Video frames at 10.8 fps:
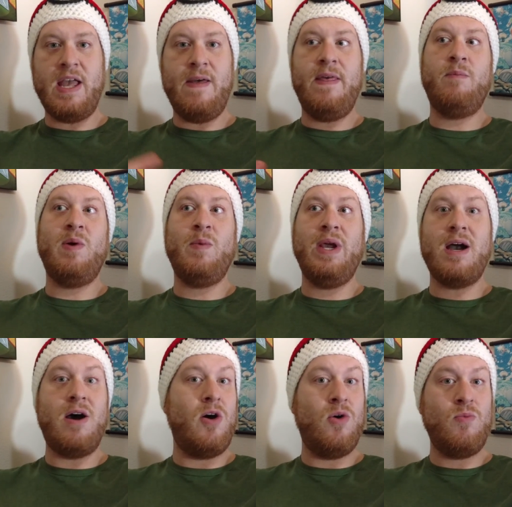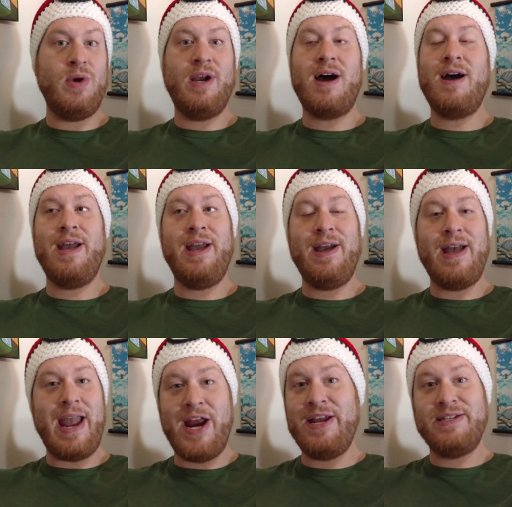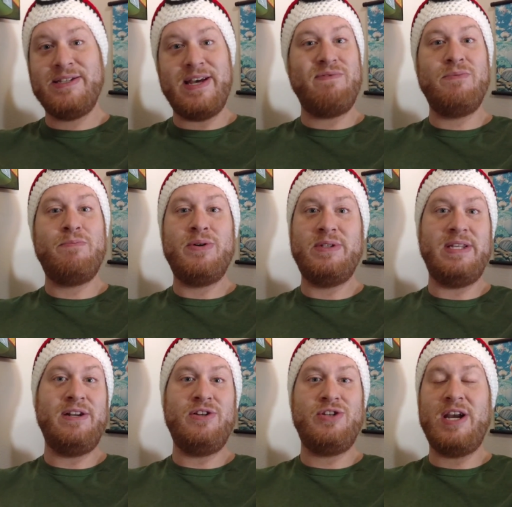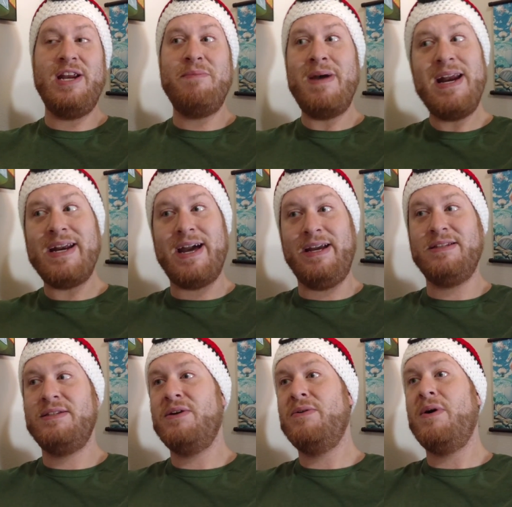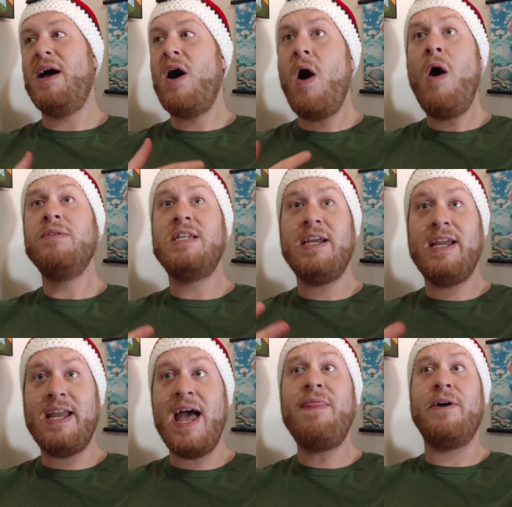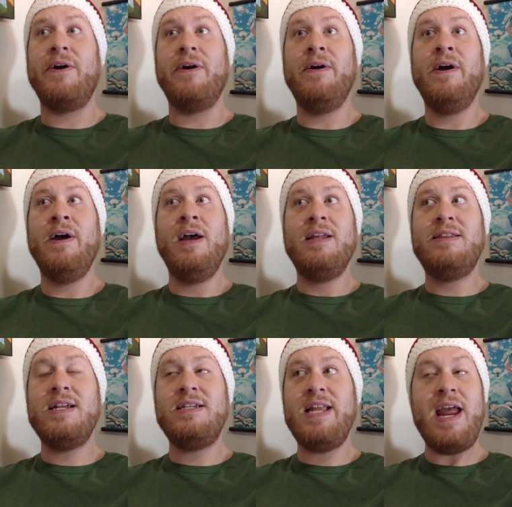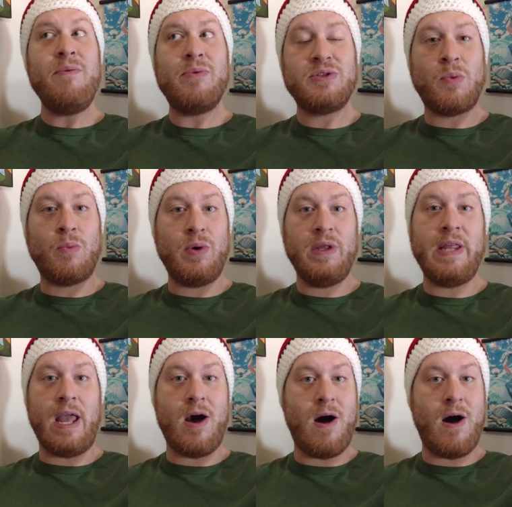And then when we got home, we got a eighty-seven percent shiny Meditite. So altogether, the day was really